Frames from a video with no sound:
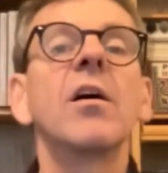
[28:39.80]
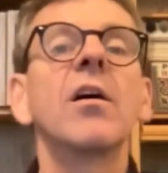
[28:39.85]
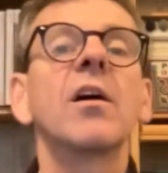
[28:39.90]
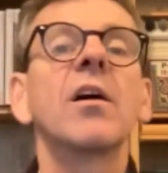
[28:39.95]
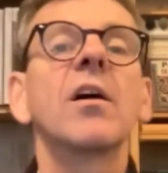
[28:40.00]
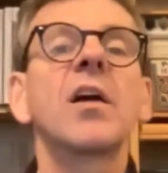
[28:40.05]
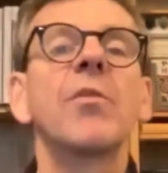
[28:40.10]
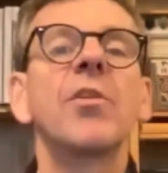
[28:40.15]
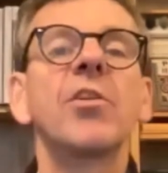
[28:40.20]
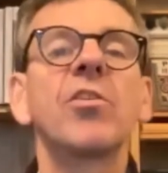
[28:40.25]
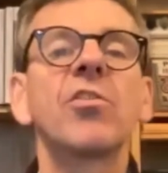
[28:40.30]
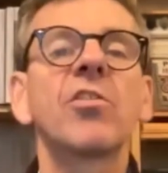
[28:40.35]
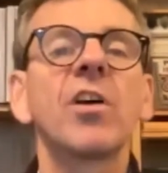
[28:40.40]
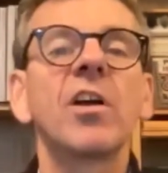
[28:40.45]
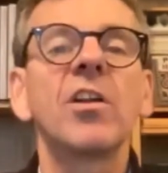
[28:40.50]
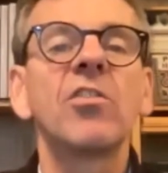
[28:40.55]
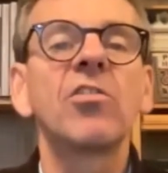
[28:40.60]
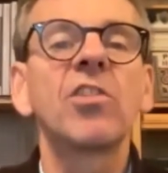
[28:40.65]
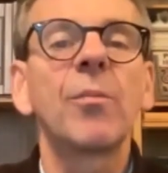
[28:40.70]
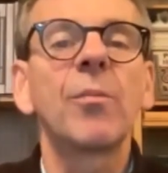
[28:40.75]
come at this
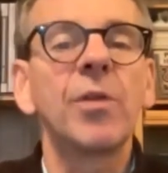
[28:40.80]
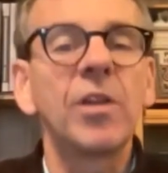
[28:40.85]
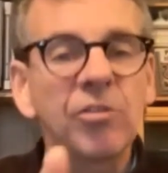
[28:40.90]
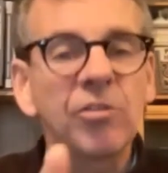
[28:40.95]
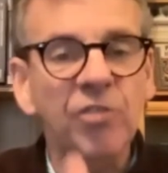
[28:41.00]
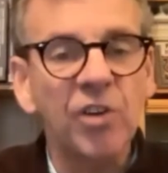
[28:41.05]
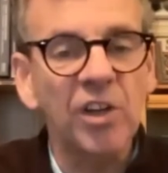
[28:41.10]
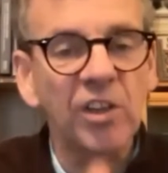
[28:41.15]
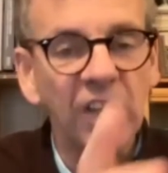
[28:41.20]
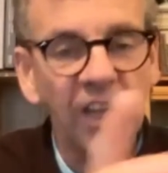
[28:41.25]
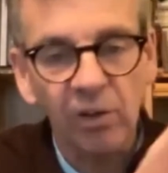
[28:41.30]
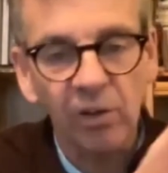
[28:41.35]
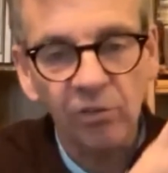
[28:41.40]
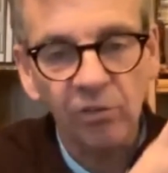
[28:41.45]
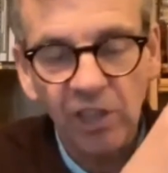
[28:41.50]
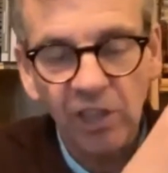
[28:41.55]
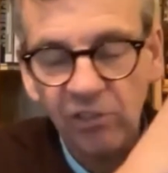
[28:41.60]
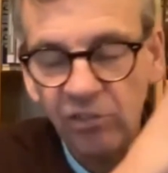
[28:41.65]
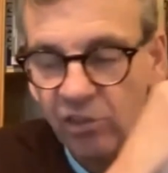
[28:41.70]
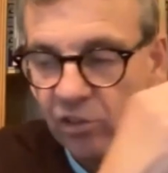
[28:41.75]
slightly separately. Let's find out.
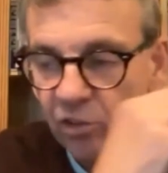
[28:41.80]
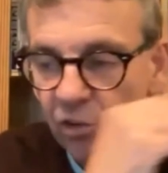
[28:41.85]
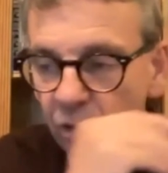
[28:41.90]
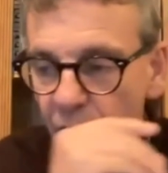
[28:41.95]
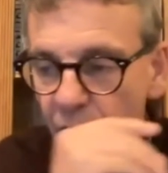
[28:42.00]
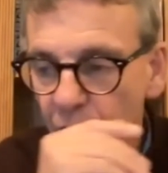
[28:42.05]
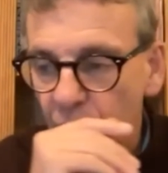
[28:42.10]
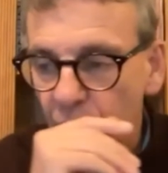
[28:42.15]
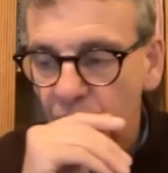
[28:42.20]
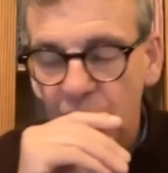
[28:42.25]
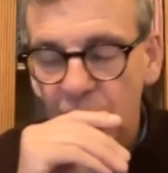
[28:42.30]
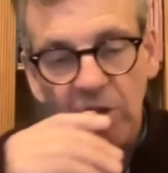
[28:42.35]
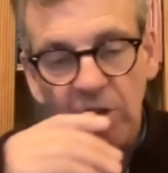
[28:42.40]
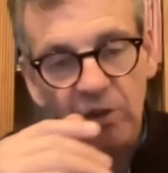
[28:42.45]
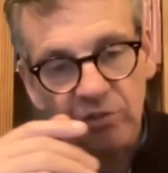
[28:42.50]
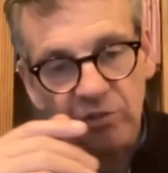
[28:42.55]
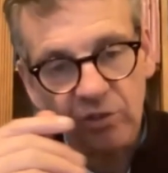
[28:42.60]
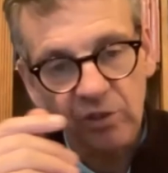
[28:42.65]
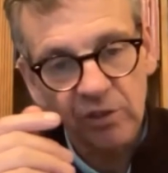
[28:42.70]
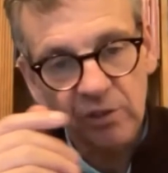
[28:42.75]
Jason, your thoughts
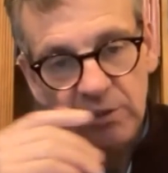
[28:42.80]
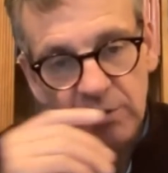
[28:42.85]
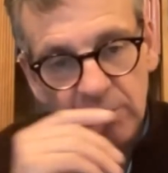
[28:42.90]
first.